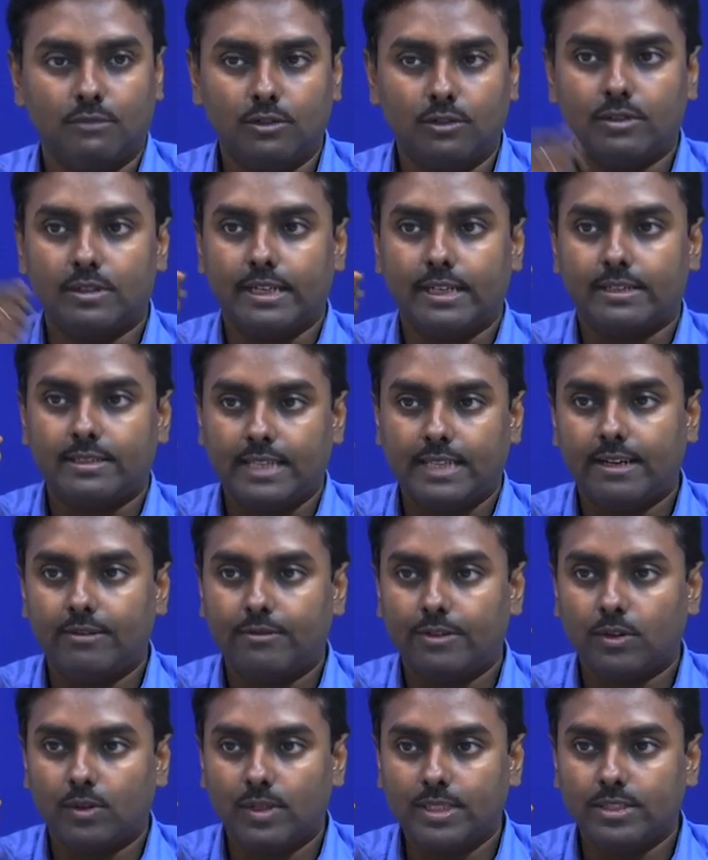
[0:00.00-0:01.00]
that center
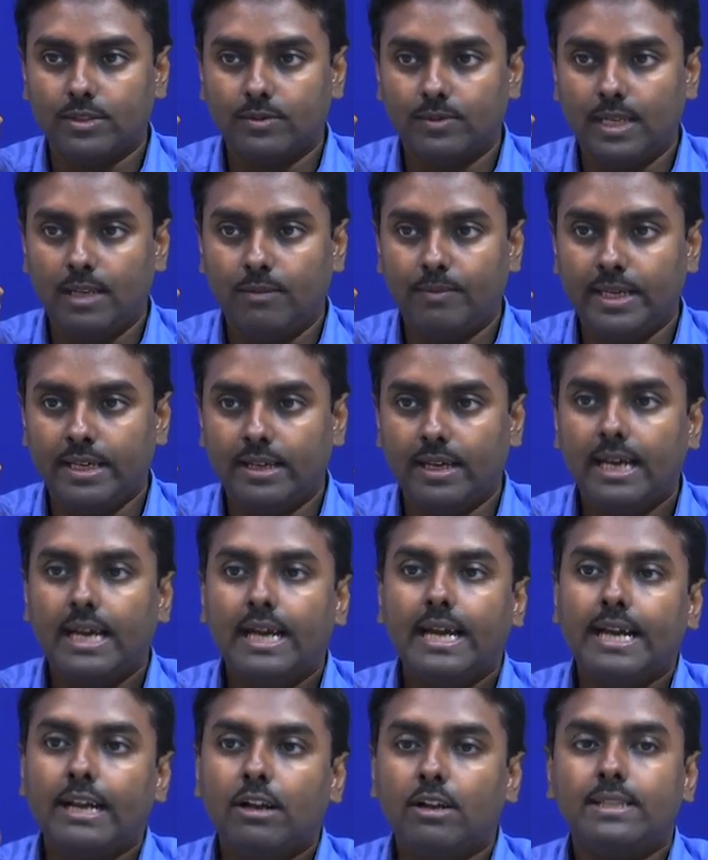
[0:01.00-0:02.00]
frequency will be,
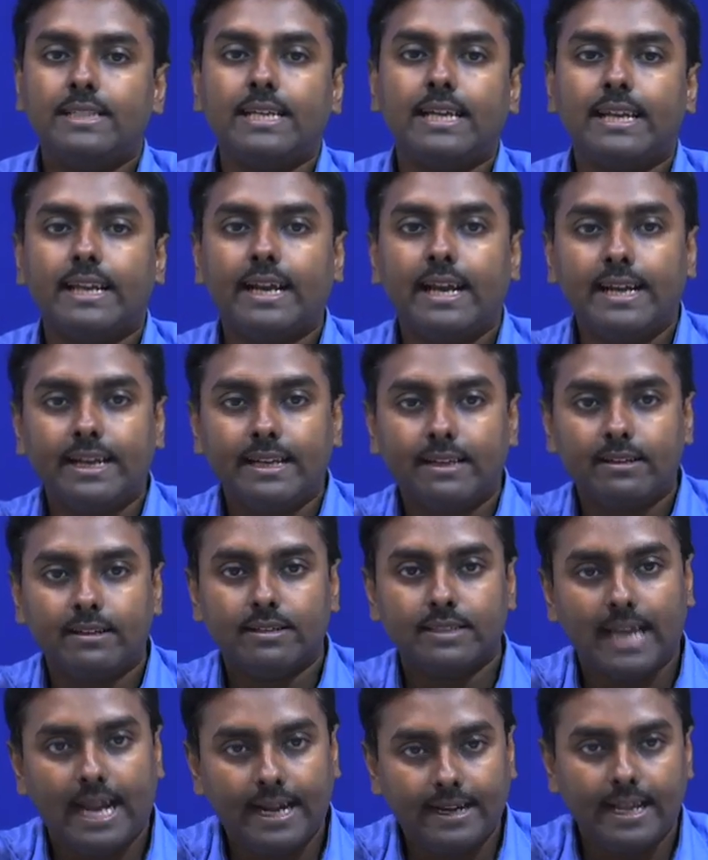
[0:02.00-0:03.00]
it will generate
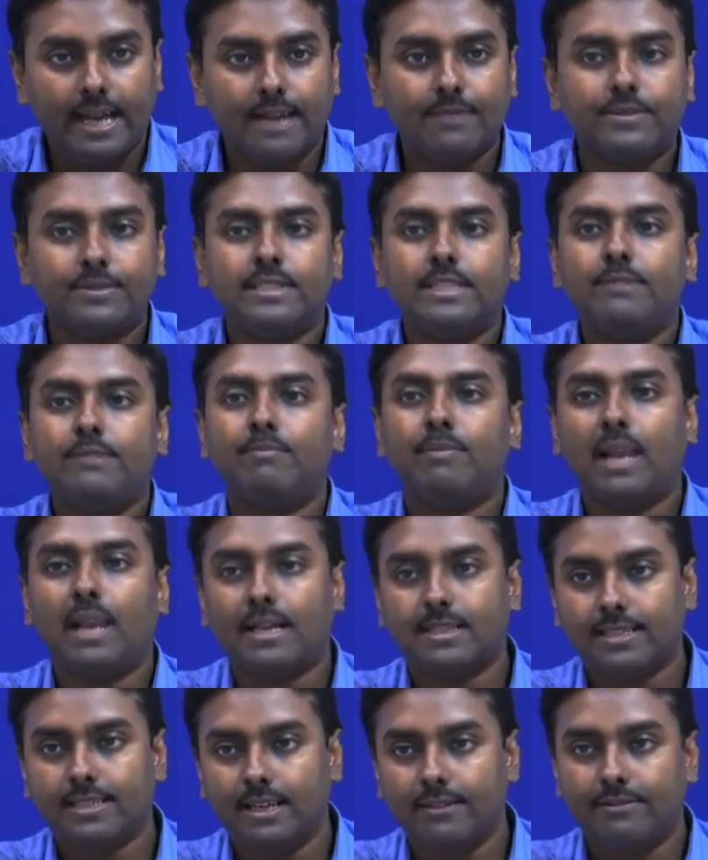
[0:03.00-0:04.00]
that FC
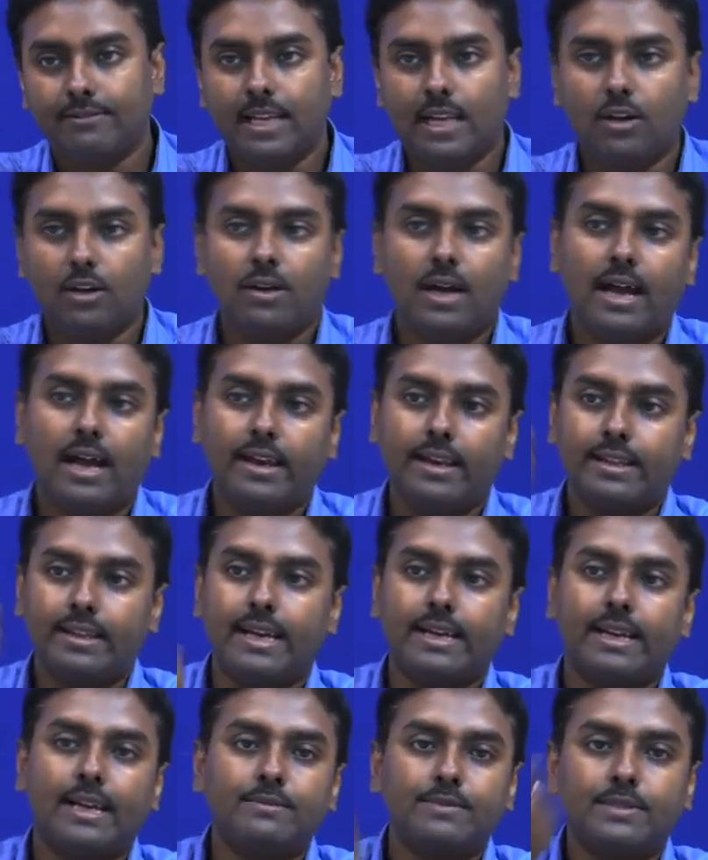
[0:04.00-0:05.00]
plus FLO and
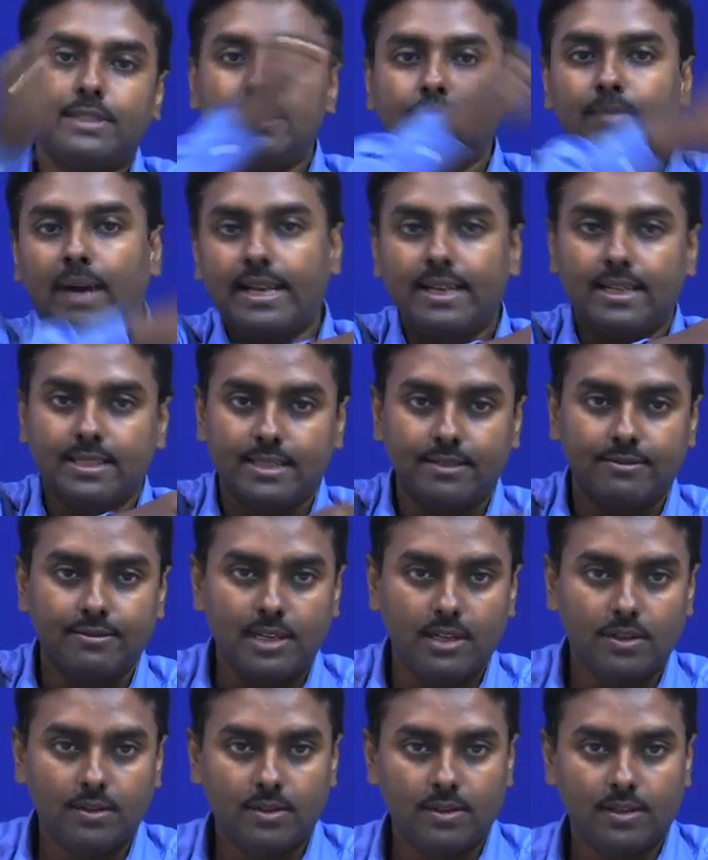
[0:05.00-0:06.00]
that FC minus
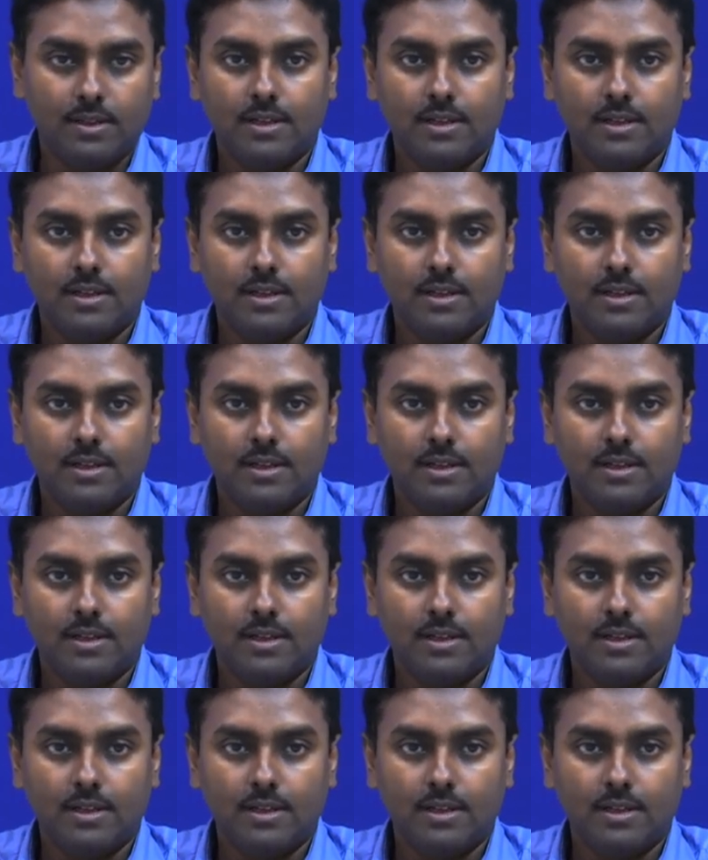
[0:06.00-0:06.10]
FLO.